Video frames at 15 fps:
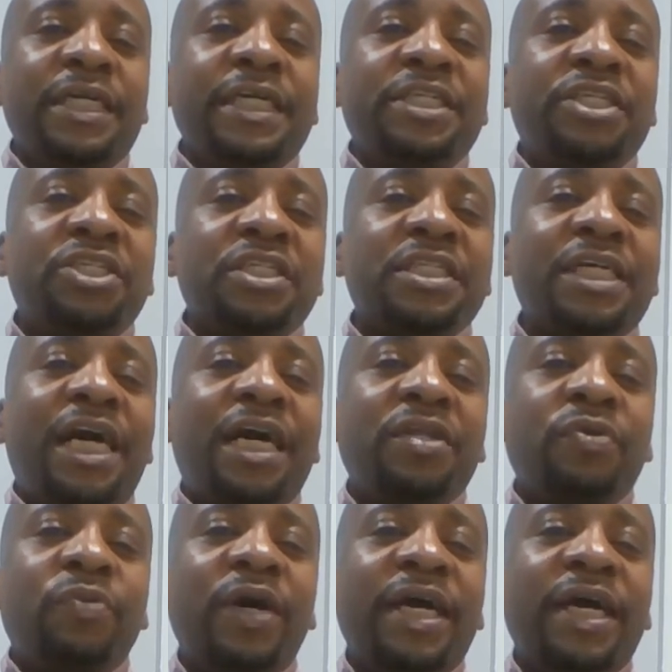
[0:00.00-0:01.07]
It's just out
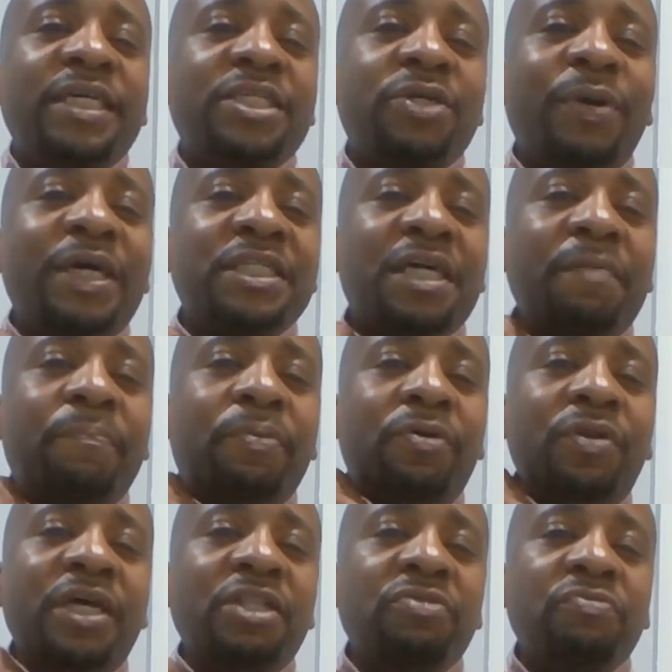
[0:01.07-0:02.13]
of the way. So as I
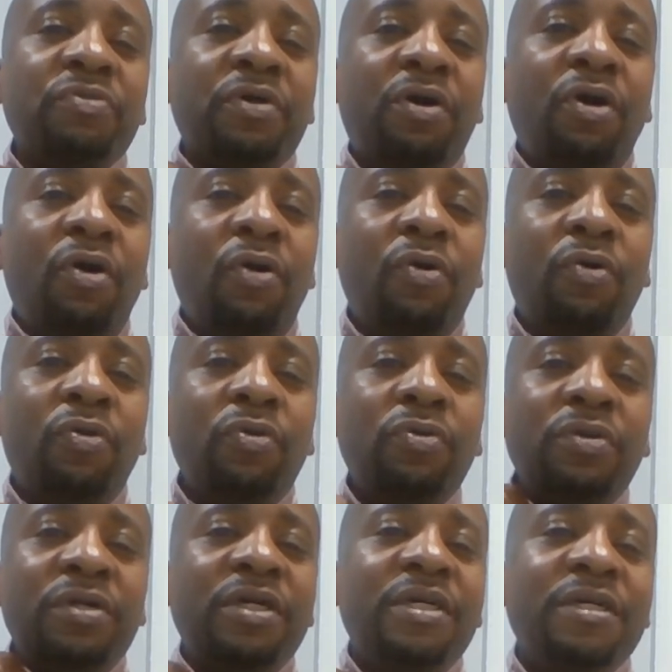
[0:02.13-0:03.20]
pull it through the
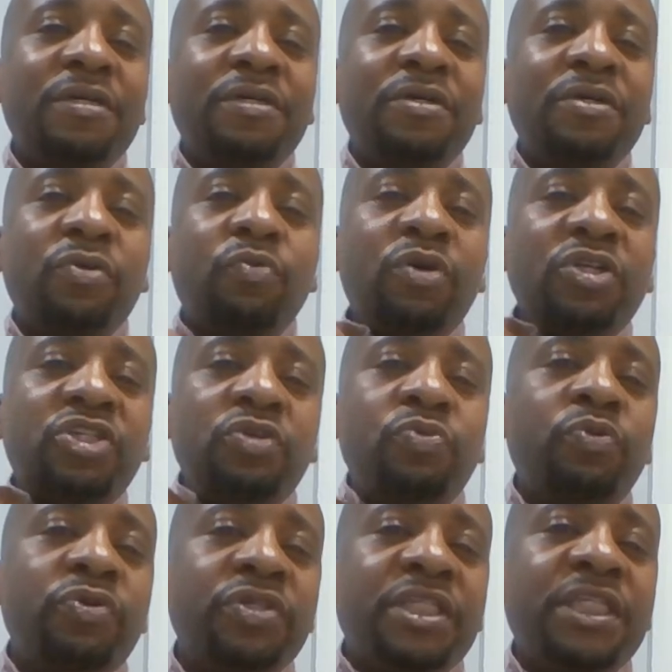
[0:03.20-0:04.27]
hole, what you
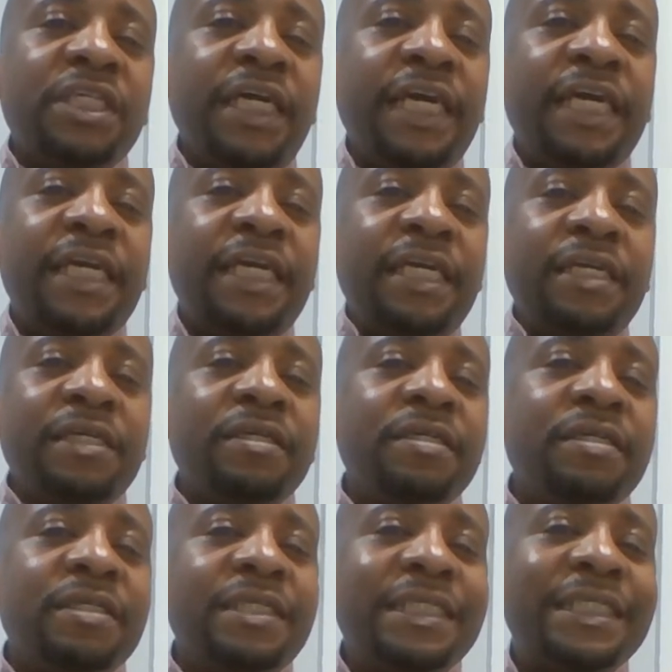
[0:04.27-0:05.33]
will see,
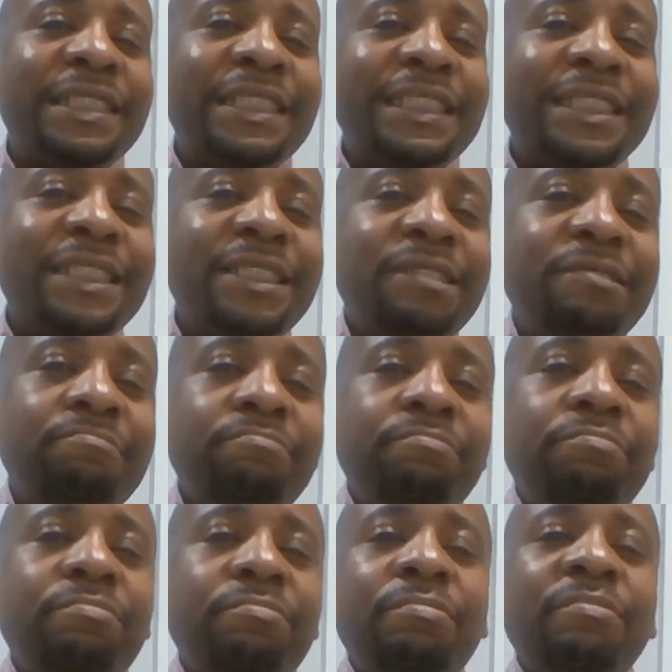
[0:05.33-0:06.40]
if
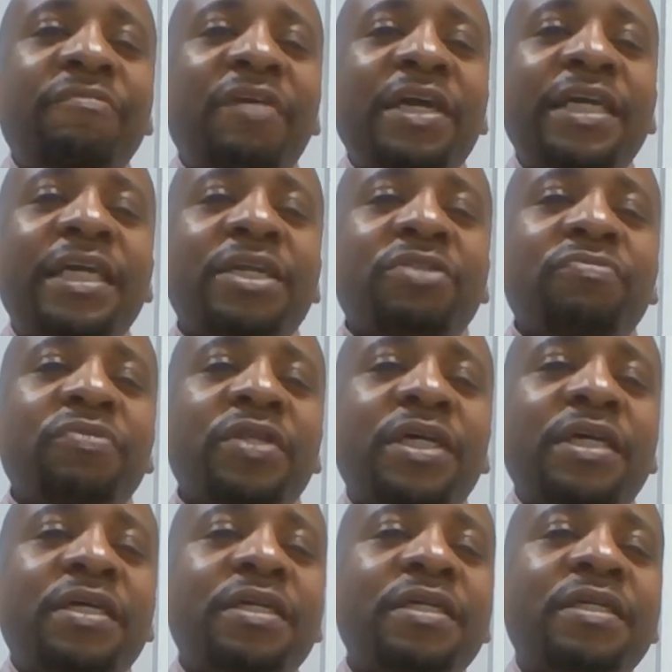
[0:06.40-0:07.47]
I get it through
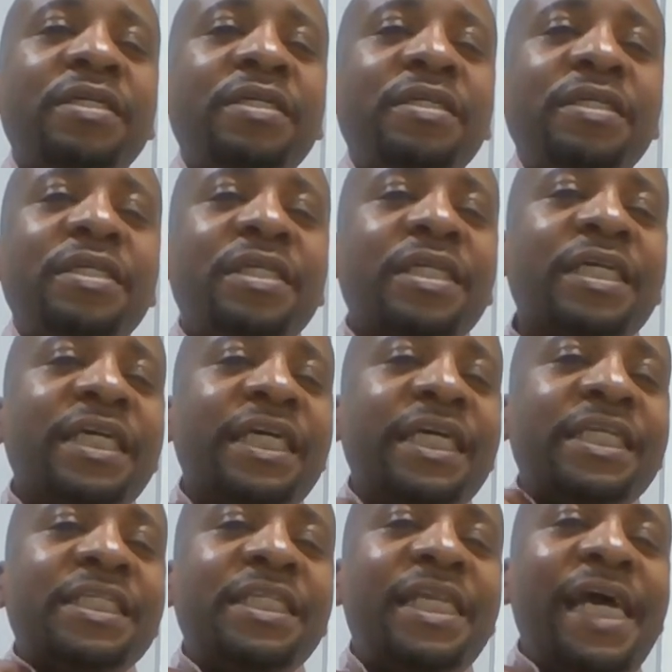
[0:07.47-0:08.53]
there,
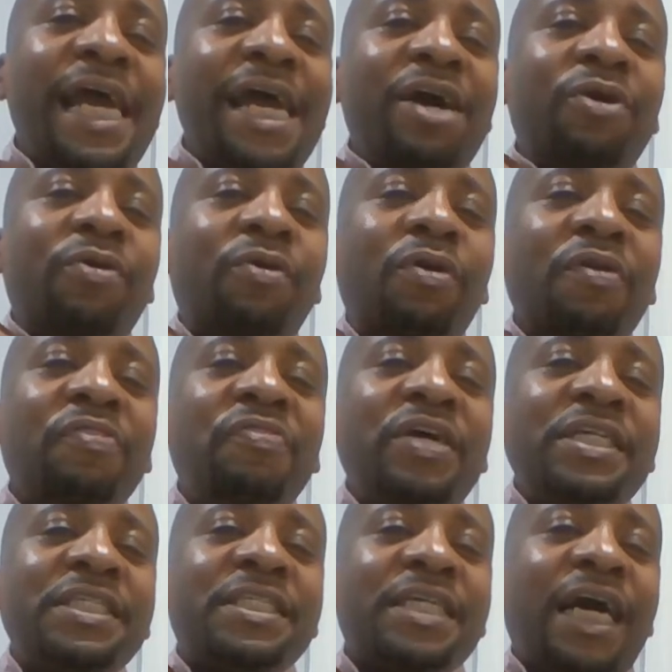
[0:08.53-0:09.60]
is now on
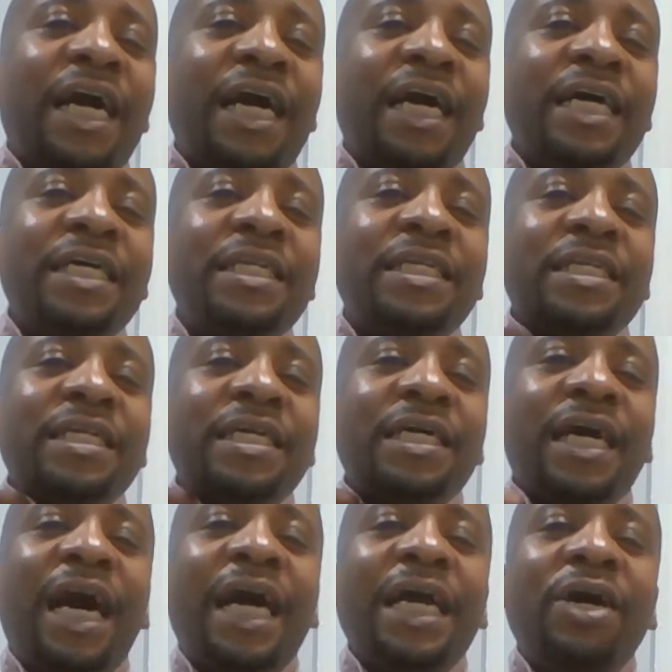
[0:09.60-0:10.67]
this side,
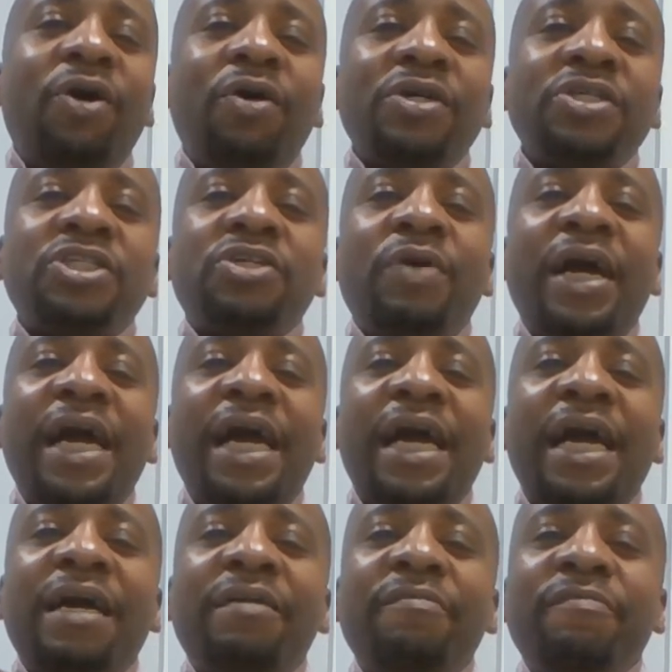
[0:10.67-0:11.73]
I also
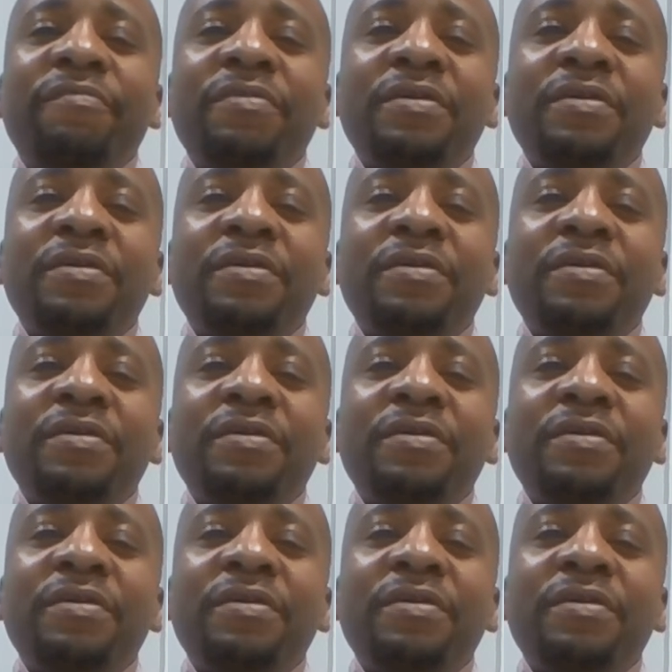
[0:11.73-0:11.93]
have